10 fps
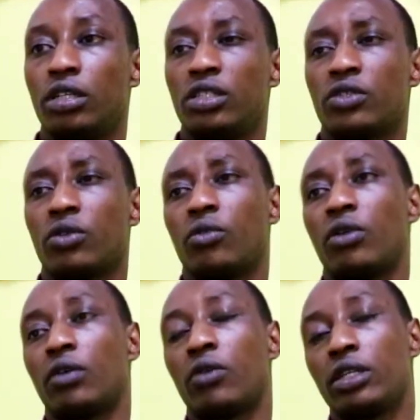So
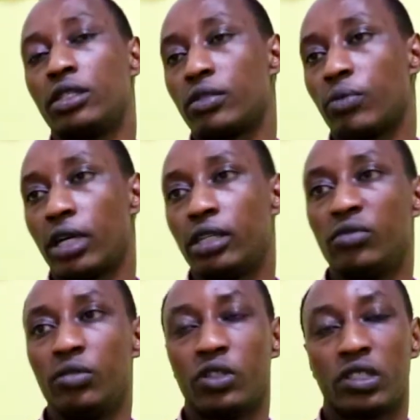what, what inspired
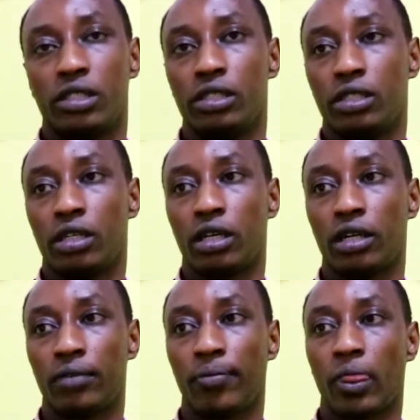me mostly?
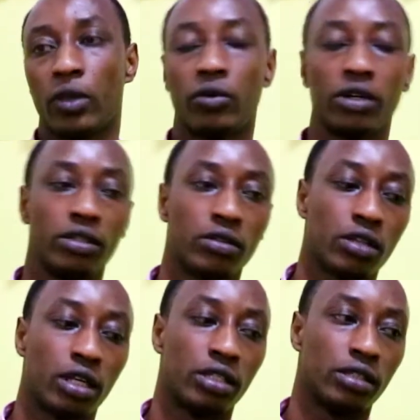Um, you well know
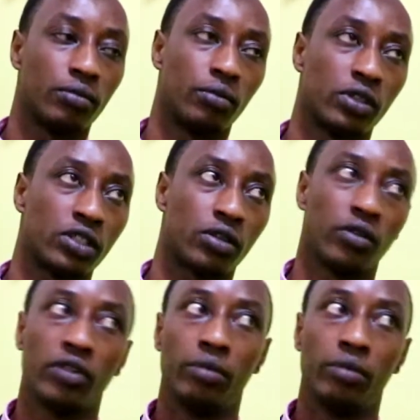that most of the